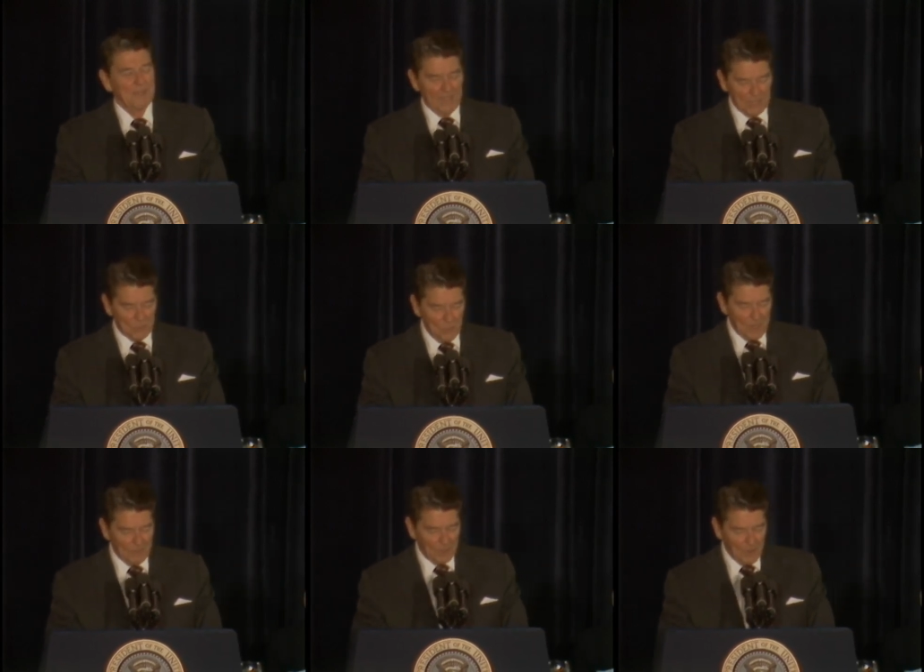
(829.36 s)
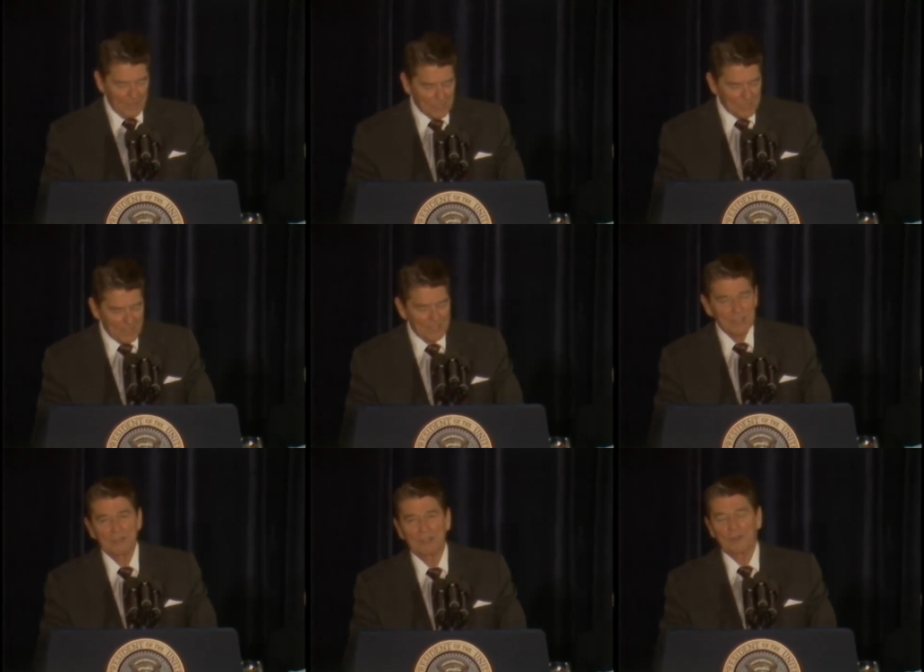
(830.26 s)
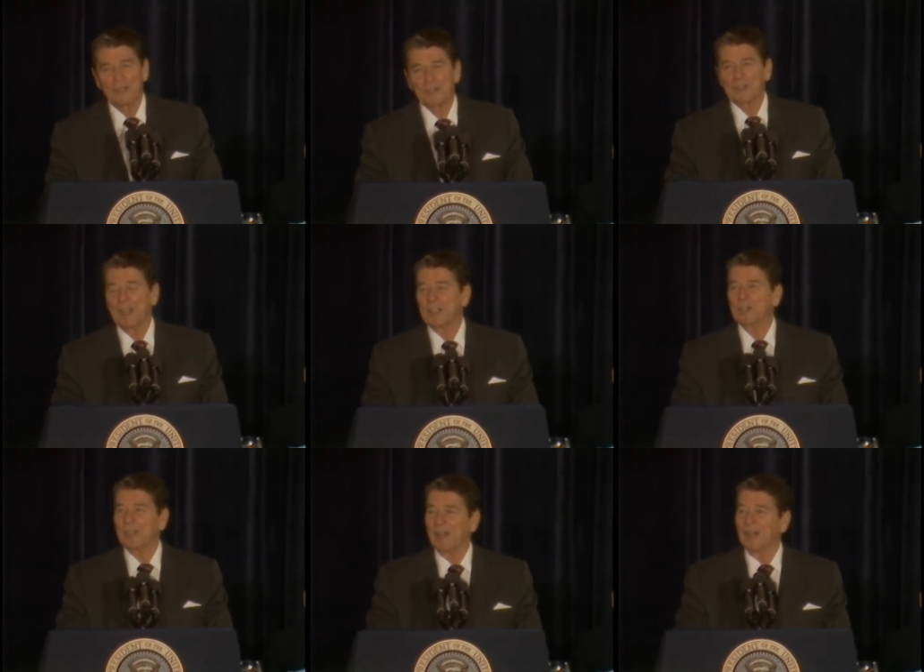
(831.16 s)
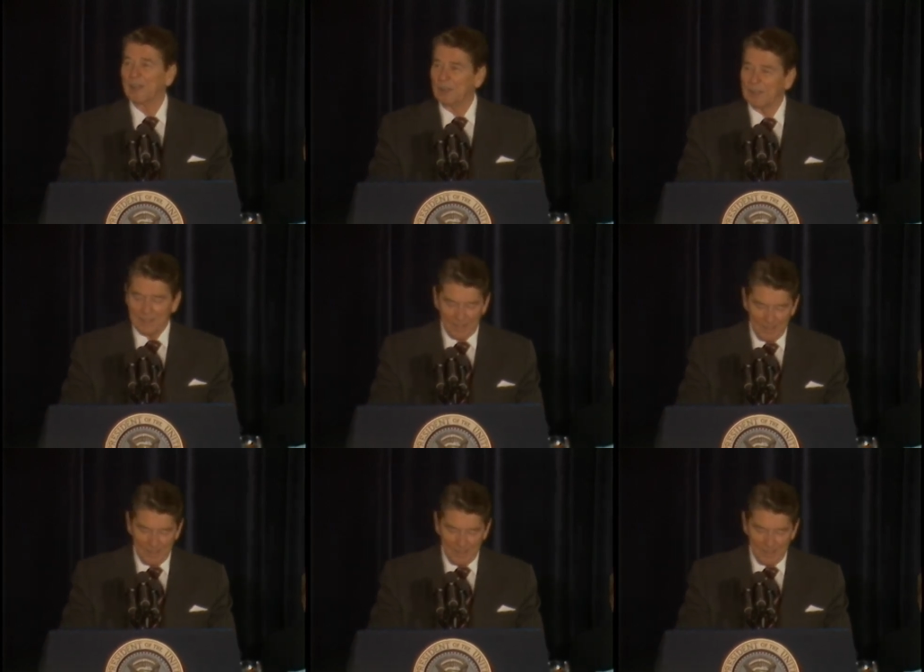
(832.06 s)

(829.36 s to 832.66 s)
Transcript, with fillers: is one of the greatest states of the greatest nation on earth.